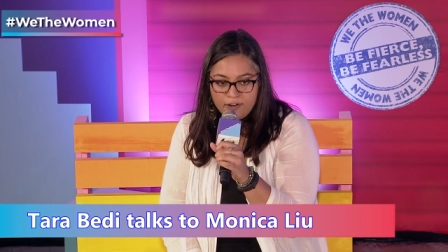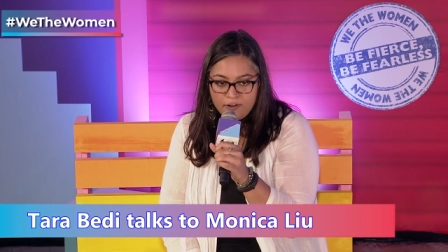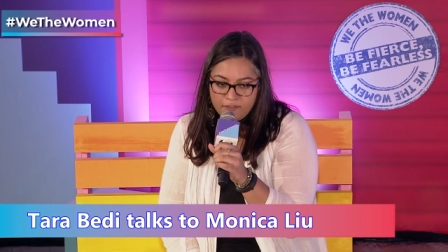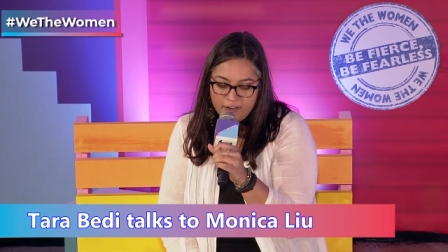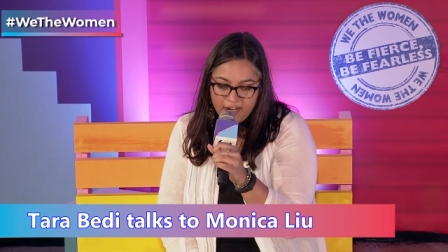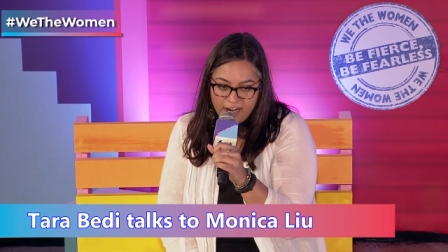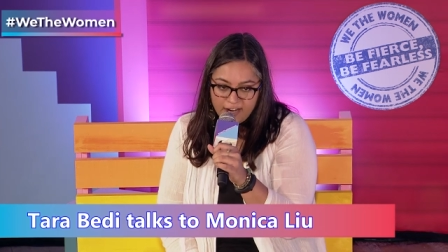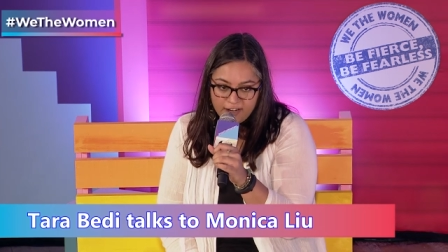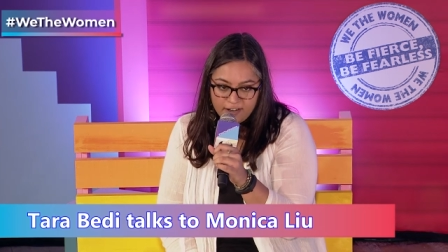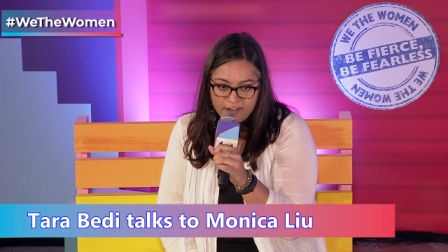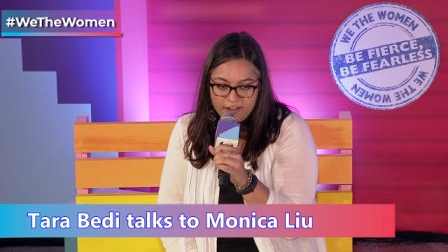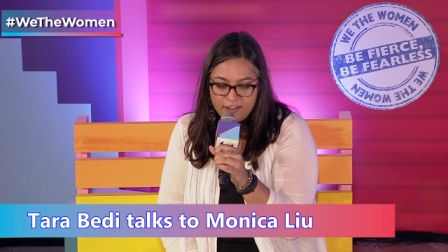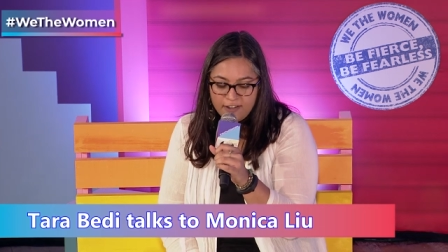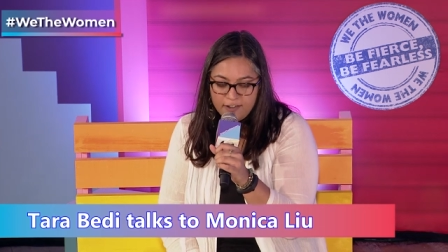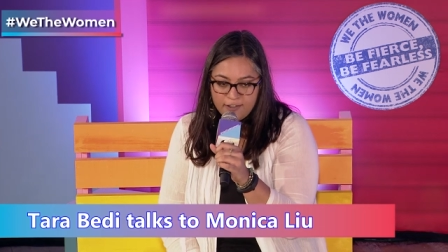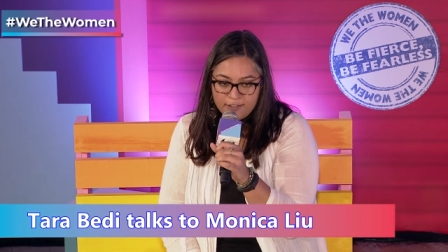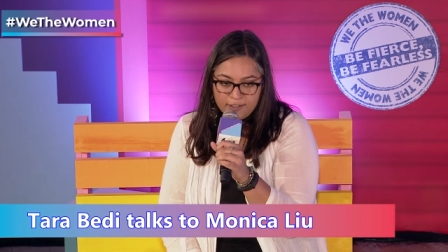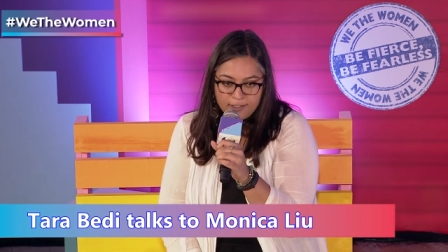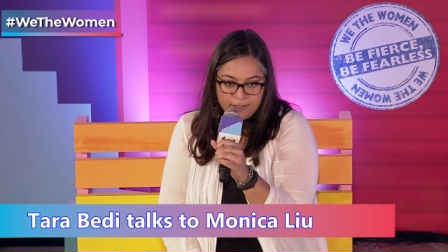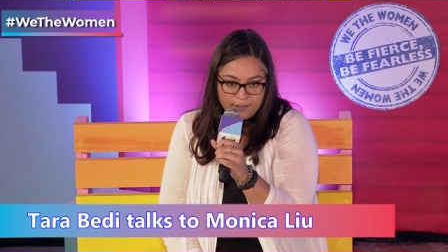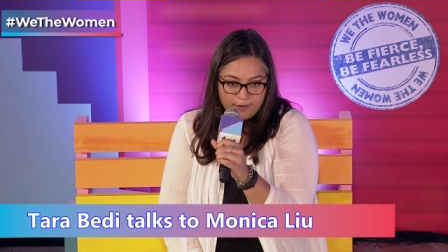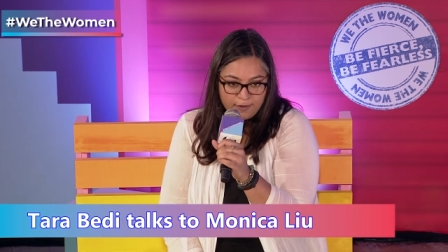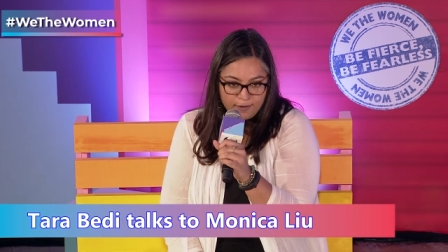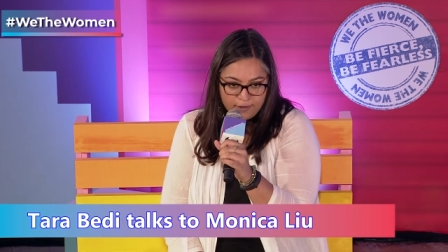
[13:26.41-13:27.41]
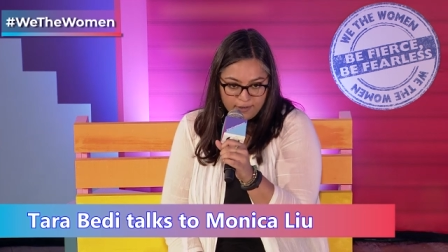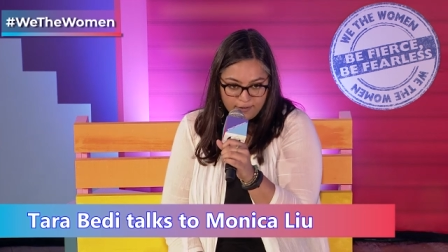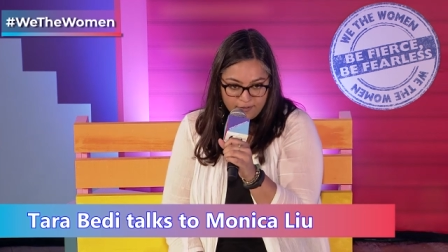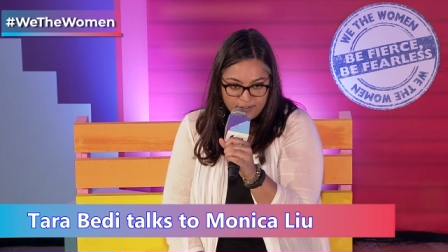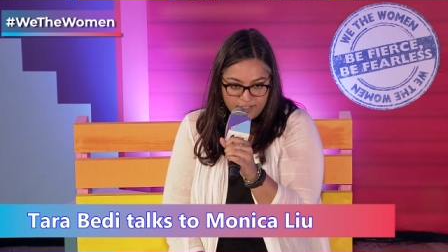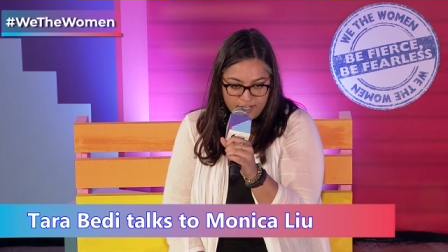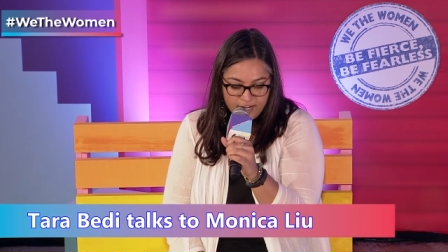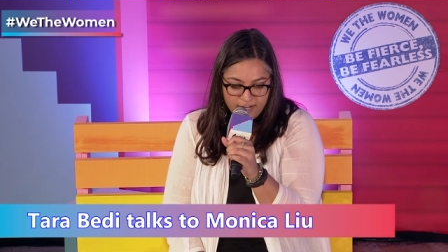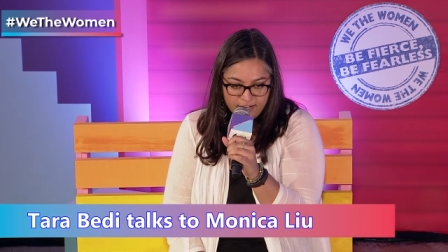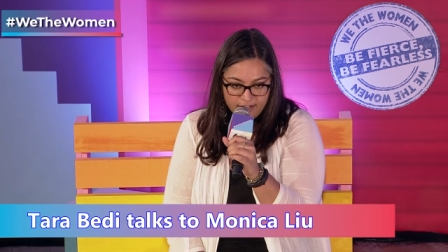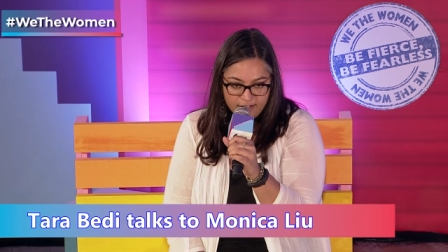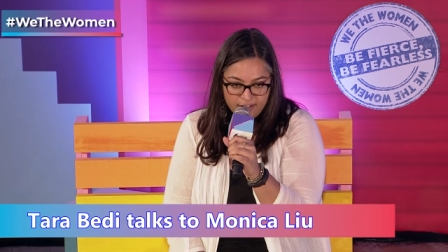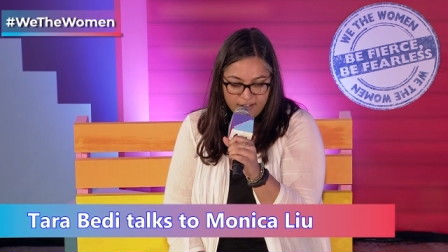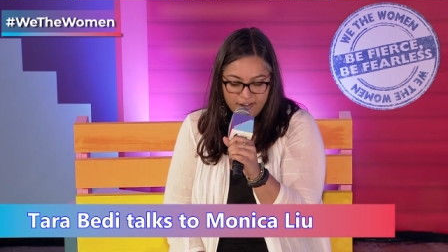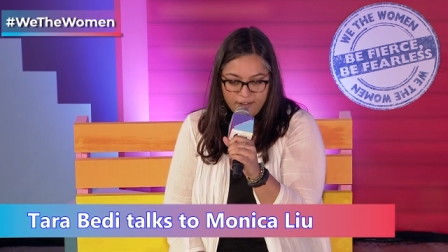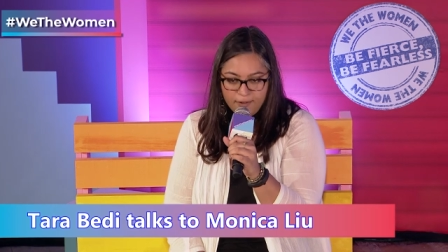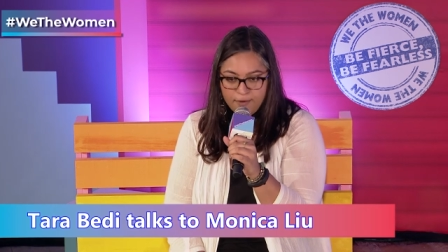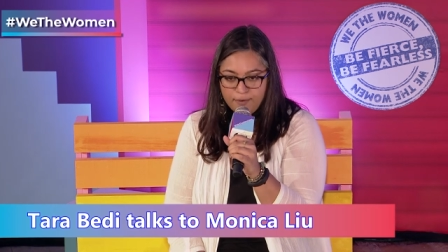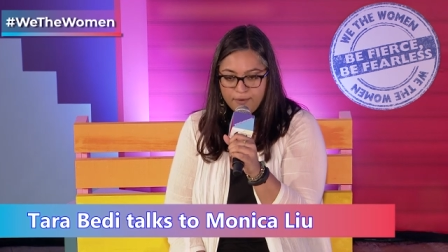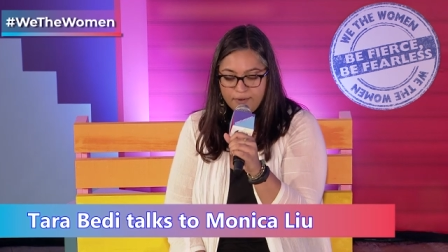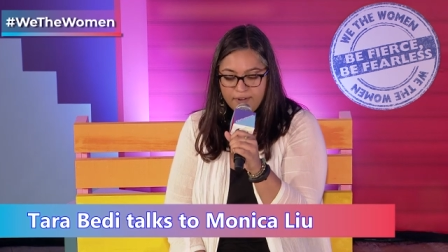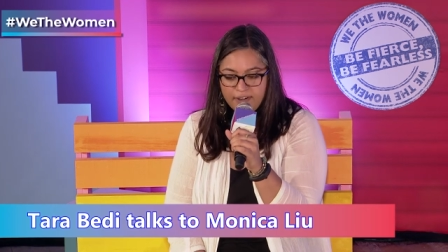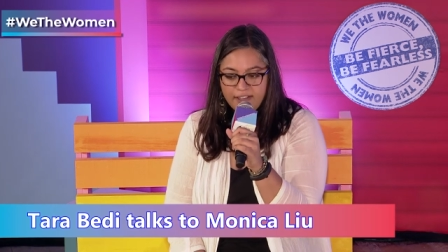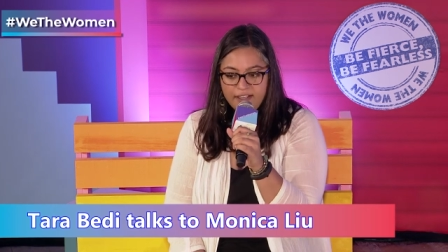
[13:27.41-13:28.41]
of Tangra, or the dawn of
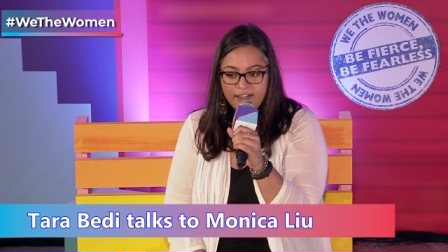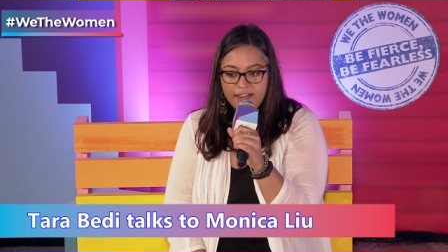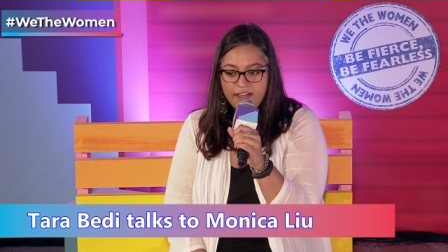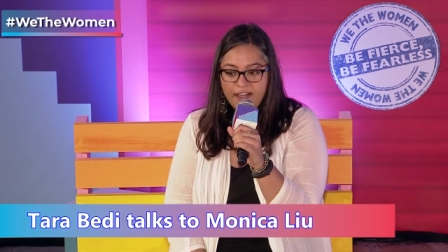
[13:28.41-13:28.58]
Chinatown.